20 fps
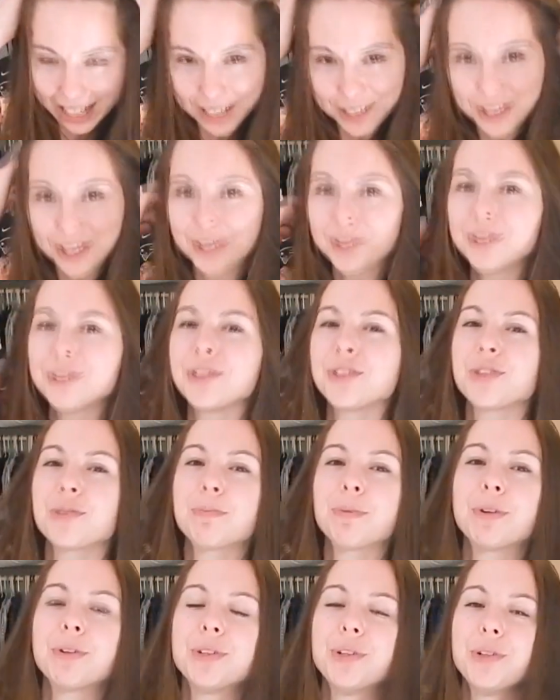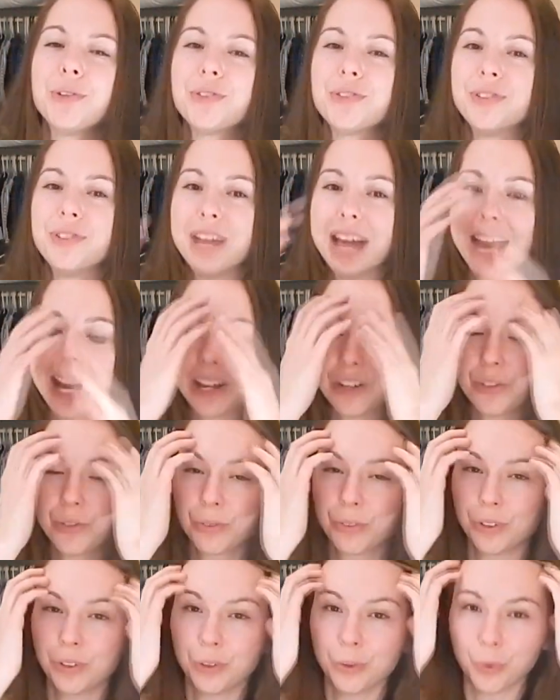and I do just produce
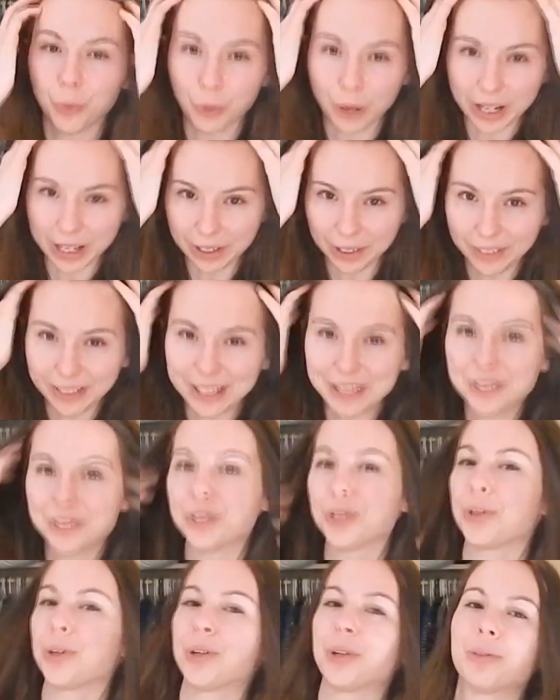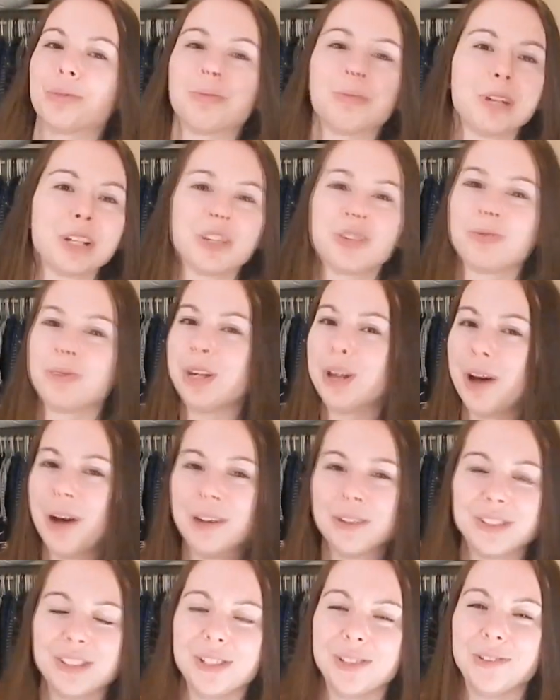natural oil and dirt, which we
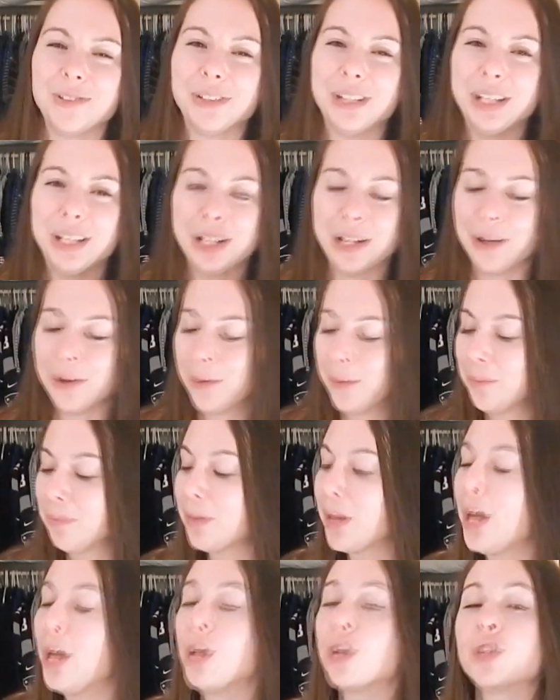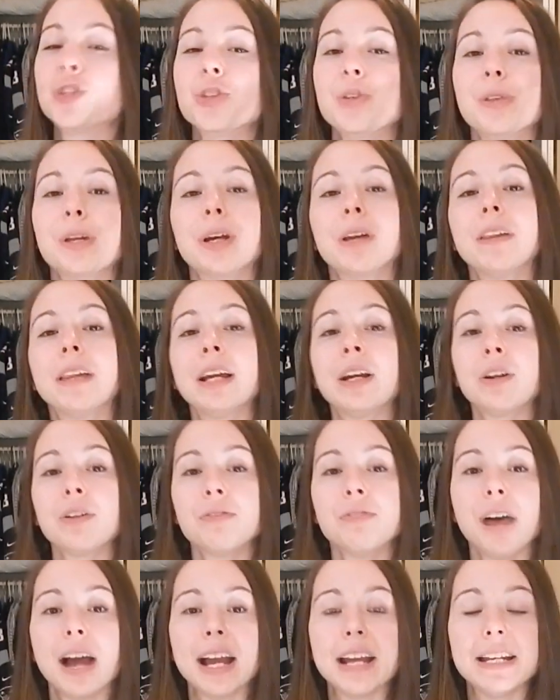all do, you know. So the
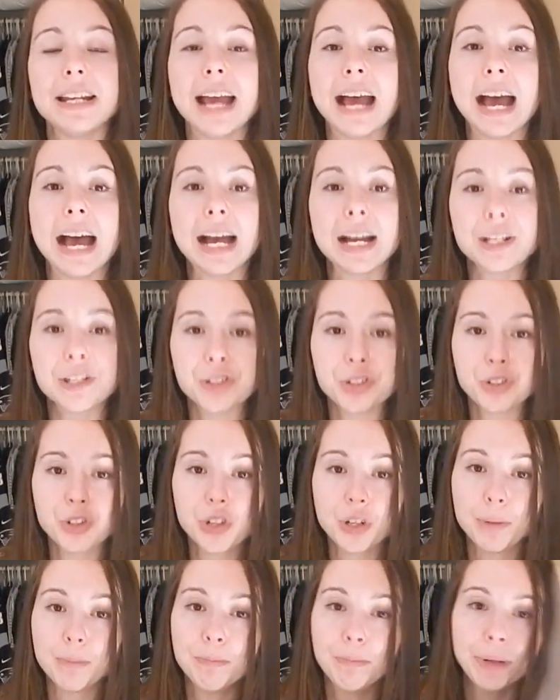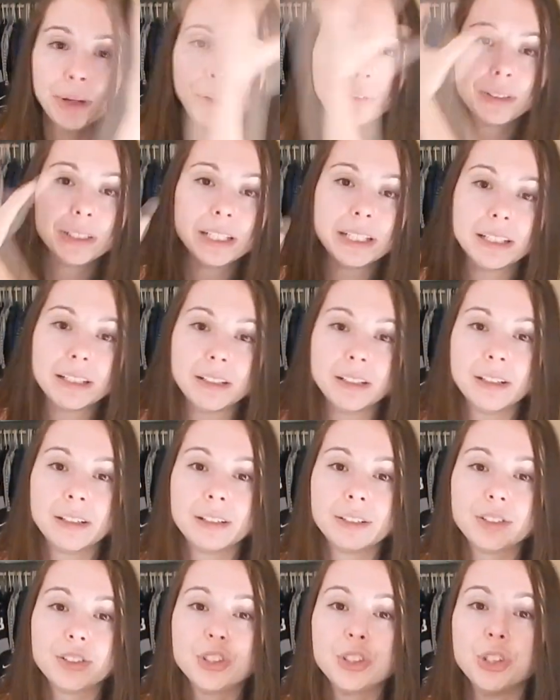clarifying acts to build it,
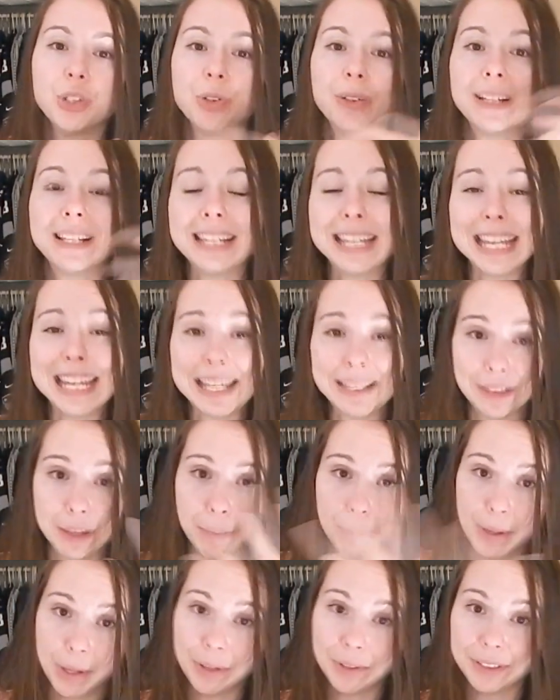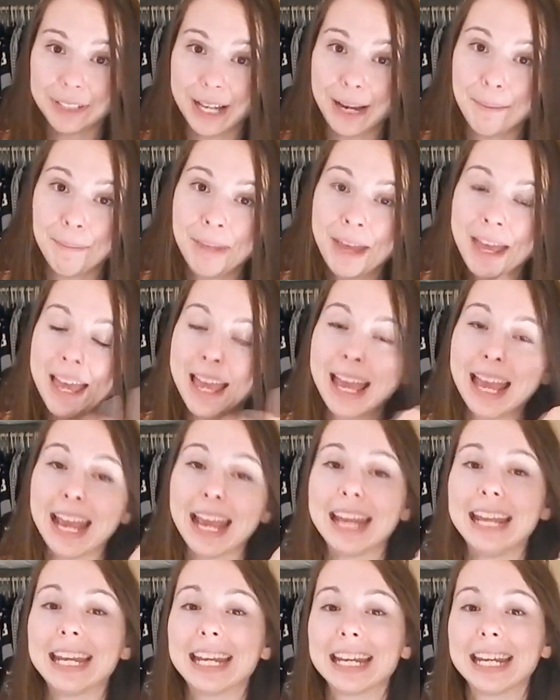to clean the buildup,
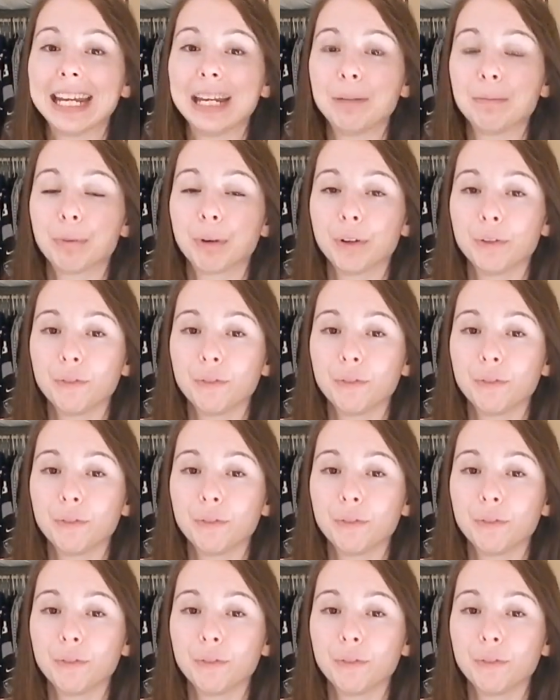and it can